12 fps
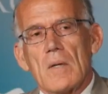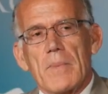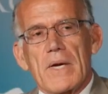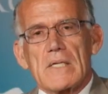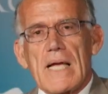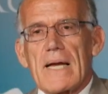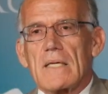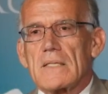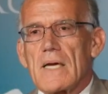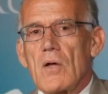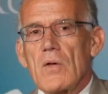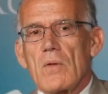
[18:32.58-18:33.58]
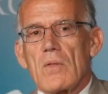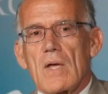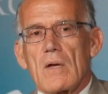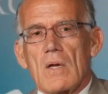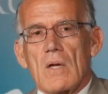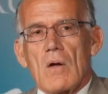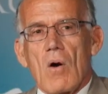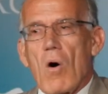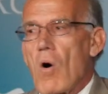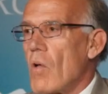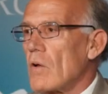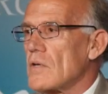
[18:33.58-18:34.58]
Because I can tell you that
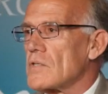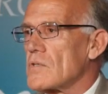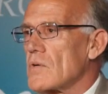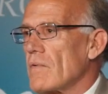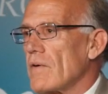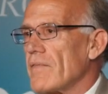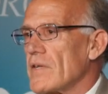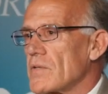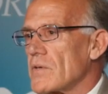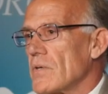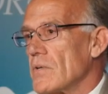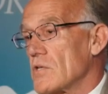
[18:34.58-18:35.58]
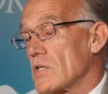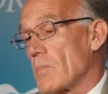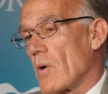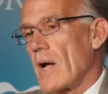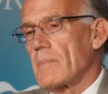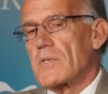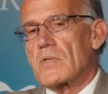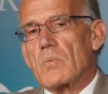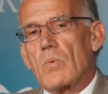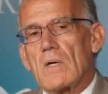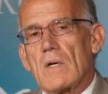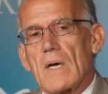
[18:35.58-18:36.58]
all conservative institutions, perhaps
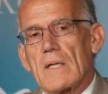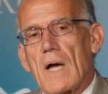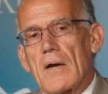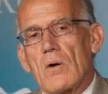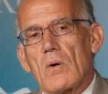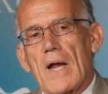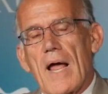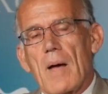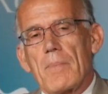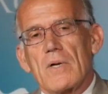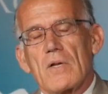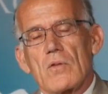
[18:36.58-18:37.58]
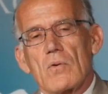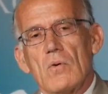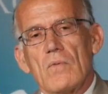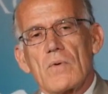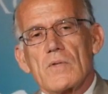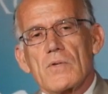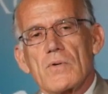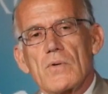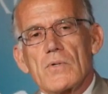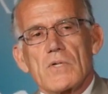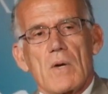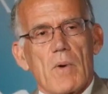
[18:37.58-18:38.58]
this one, I know it happened at the Hoover
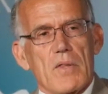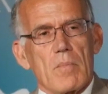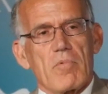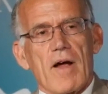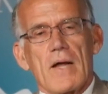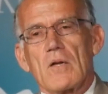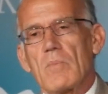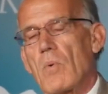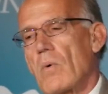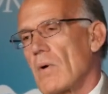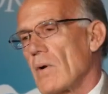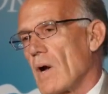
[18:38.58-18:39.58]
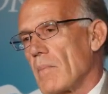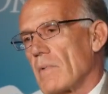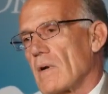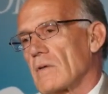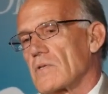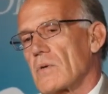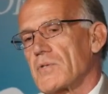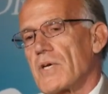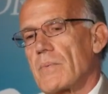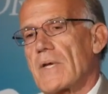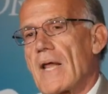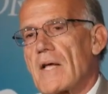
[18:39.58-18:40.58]
Institution, I'm on the Bradley Board, I'm
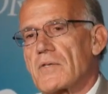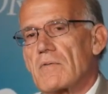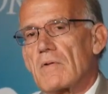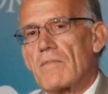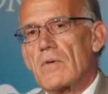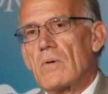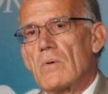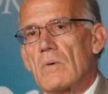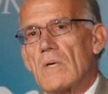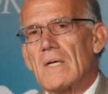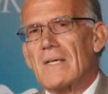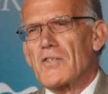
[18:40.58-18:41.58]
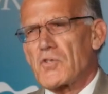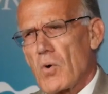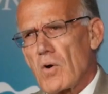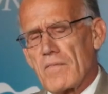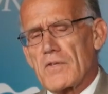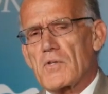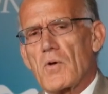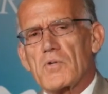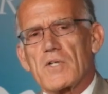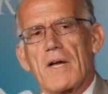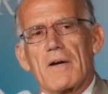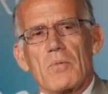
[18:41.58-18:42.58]
associated with National Review, sort of
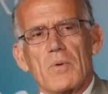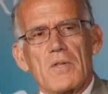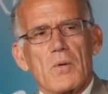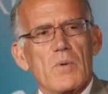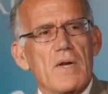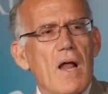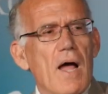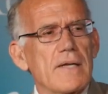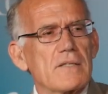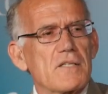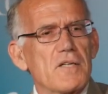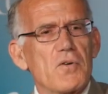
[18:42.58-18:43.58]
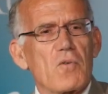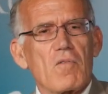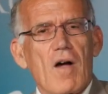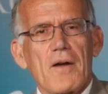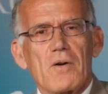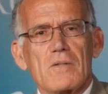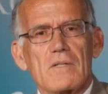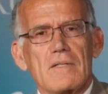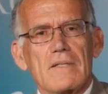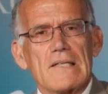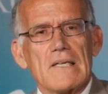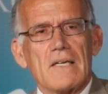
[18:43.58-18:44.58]
associated with, there were nine senior writers and